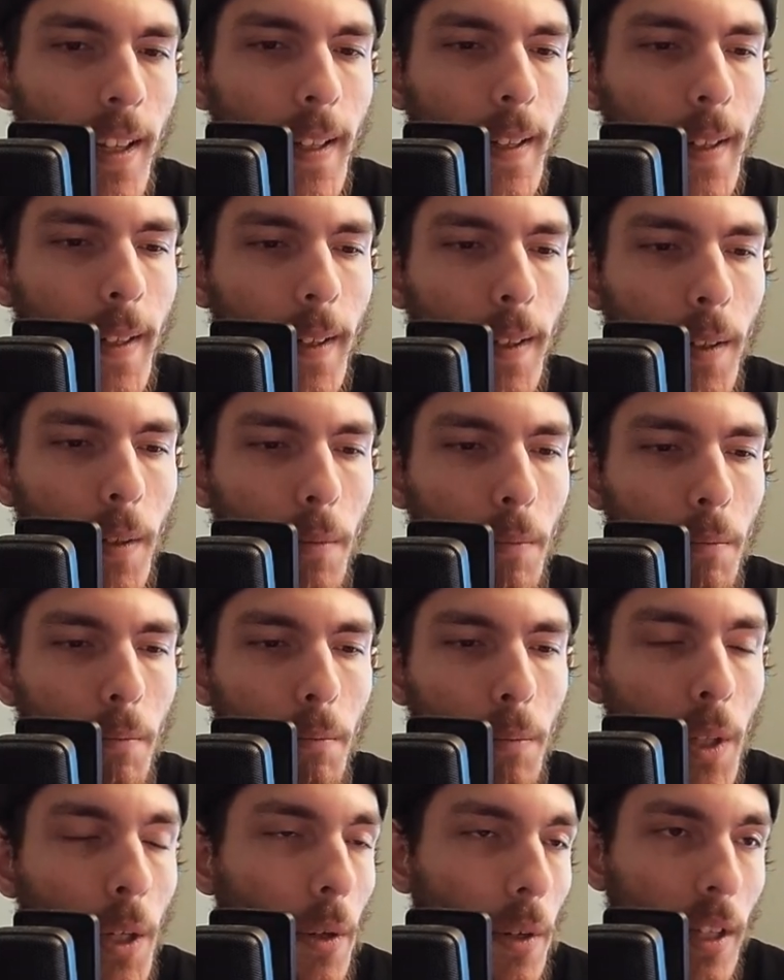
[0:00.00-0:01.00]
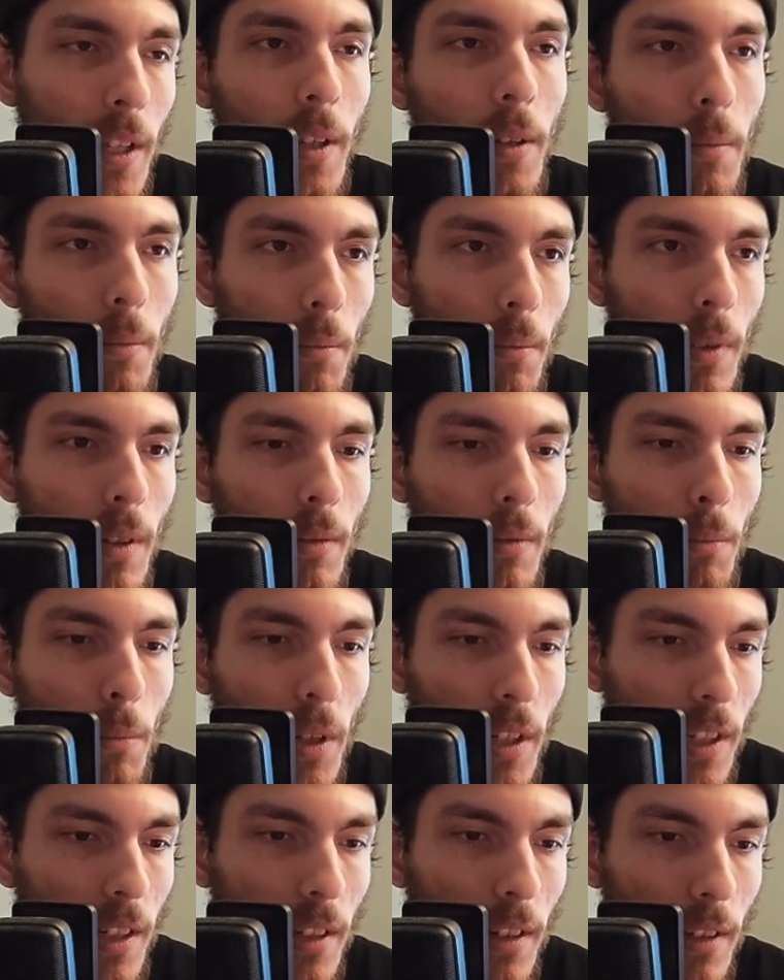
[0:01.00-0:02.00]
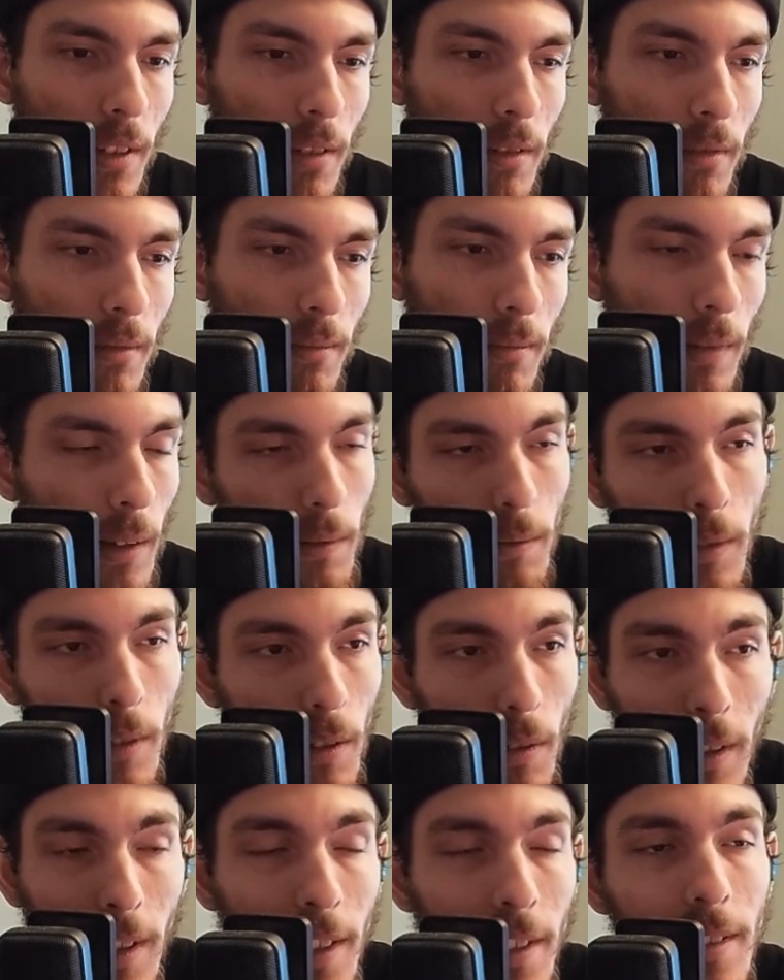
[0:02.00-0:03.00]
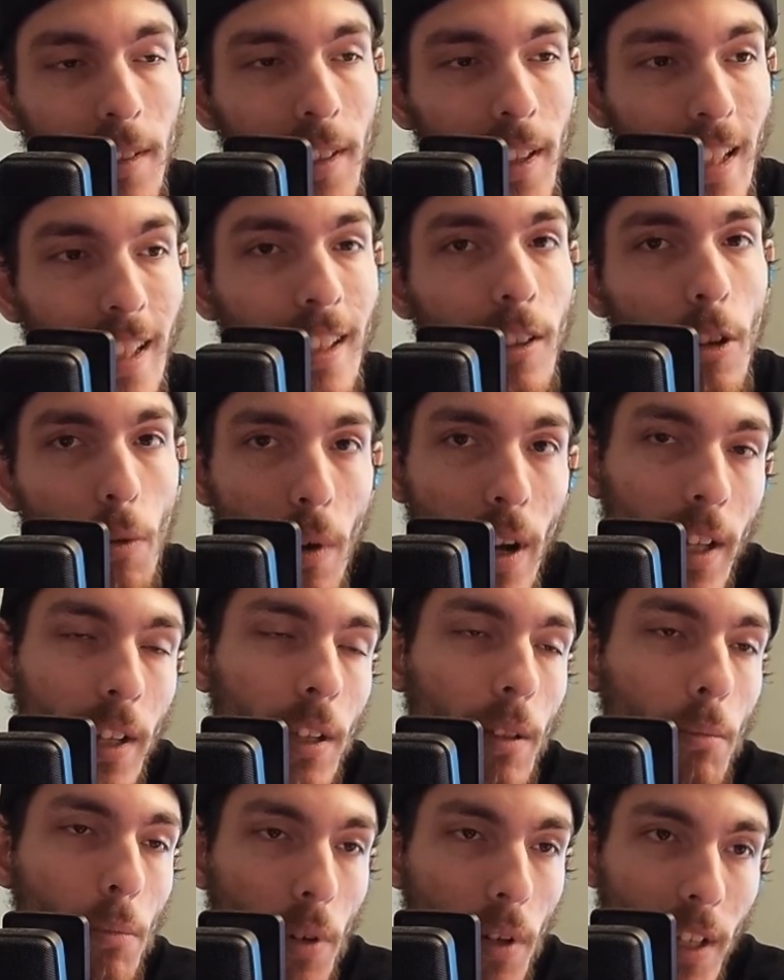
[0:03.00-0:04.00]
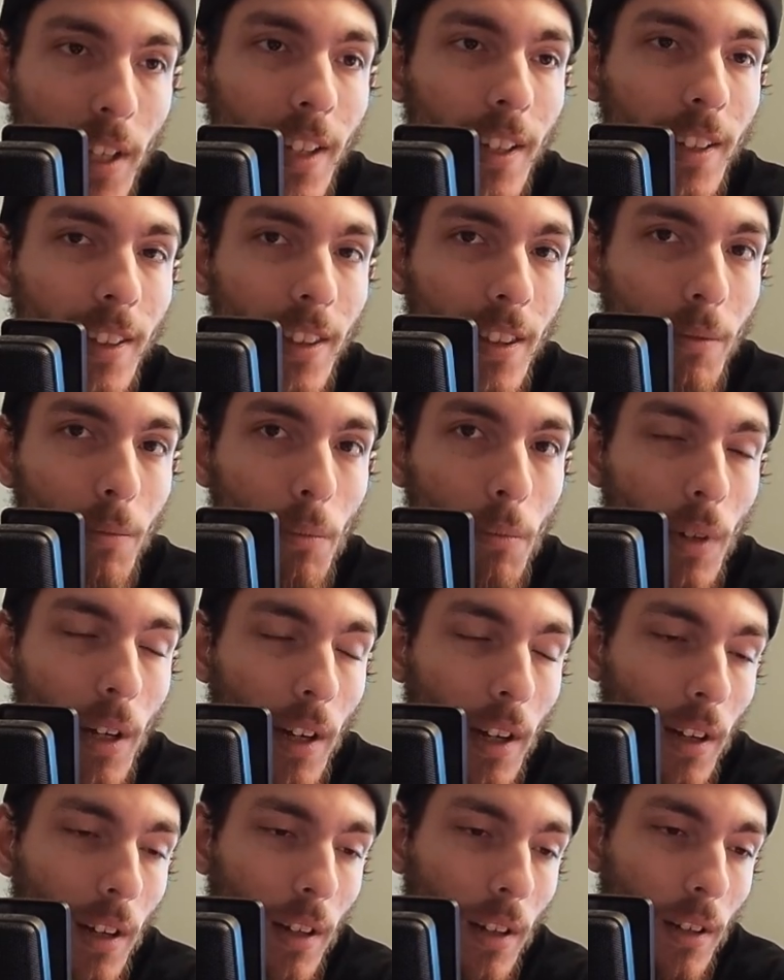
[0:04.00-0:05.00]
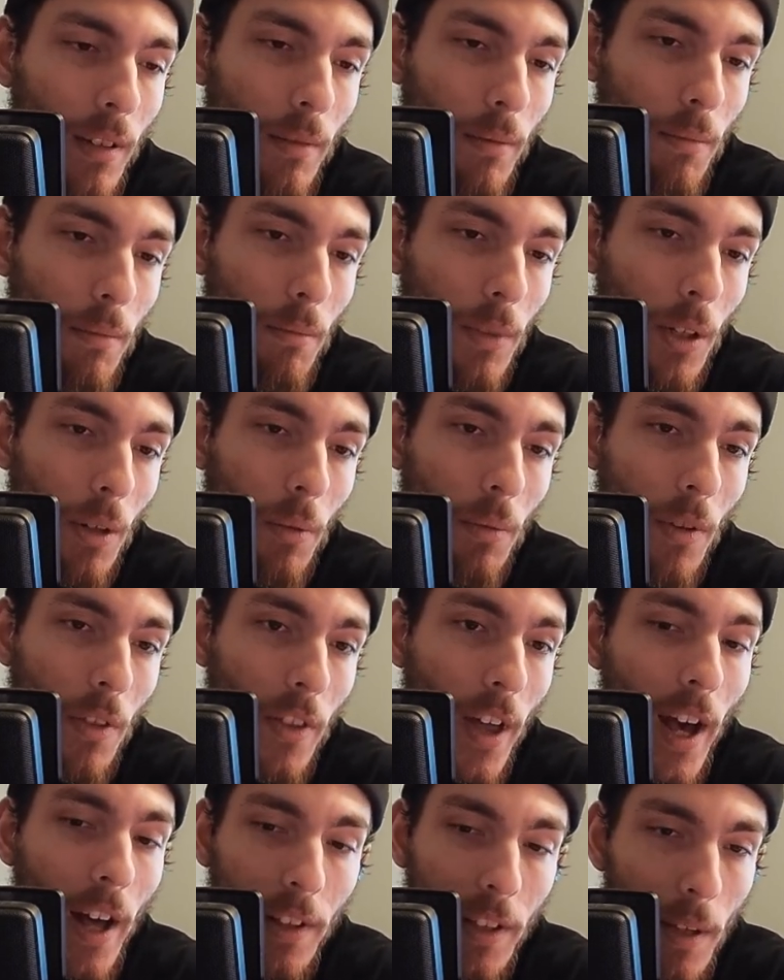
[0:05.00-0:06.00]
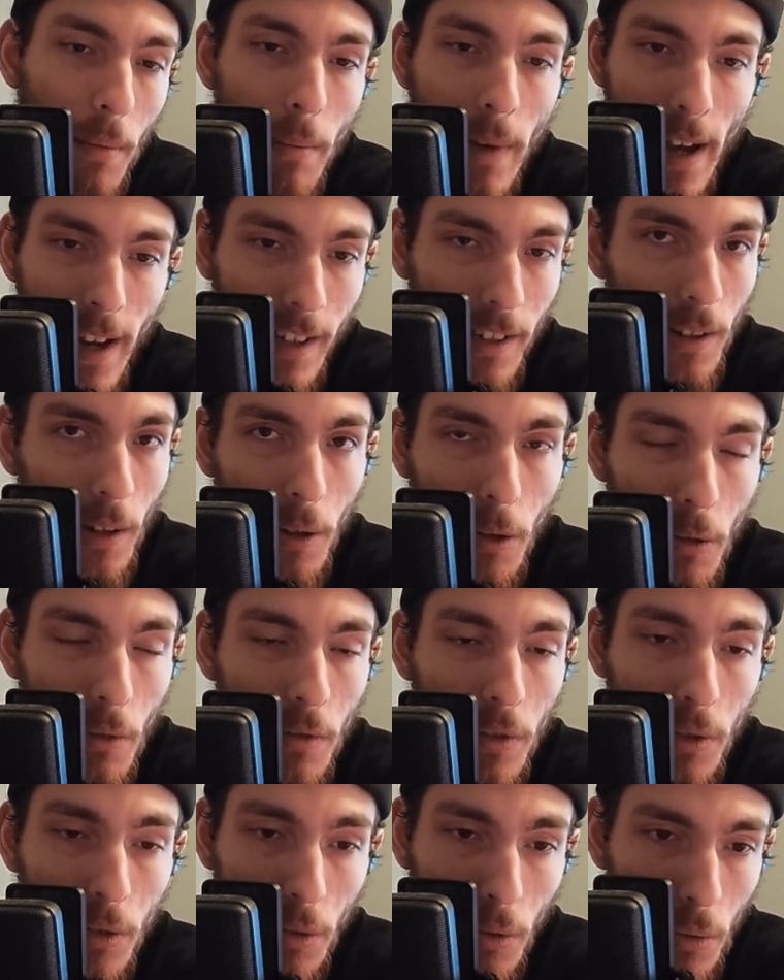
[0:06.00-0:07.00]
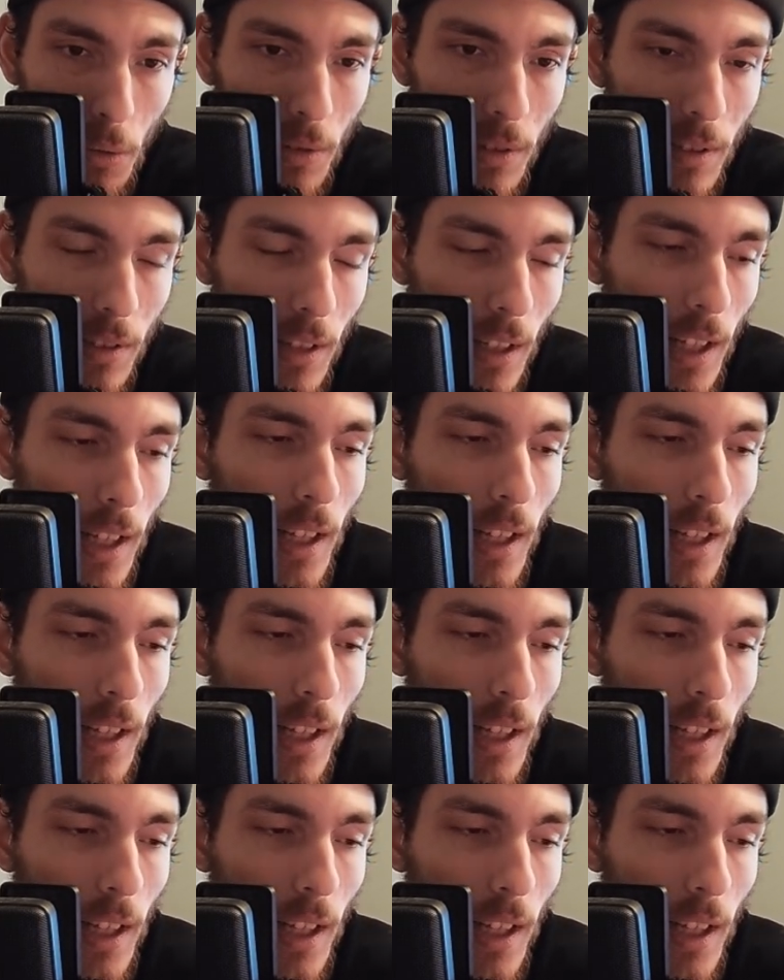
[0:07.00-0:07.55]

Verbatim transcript: Um, you know him bringing, uh, you know, I guess indirectly bringing, uh, you know, Thalia back, daughter of Zeus.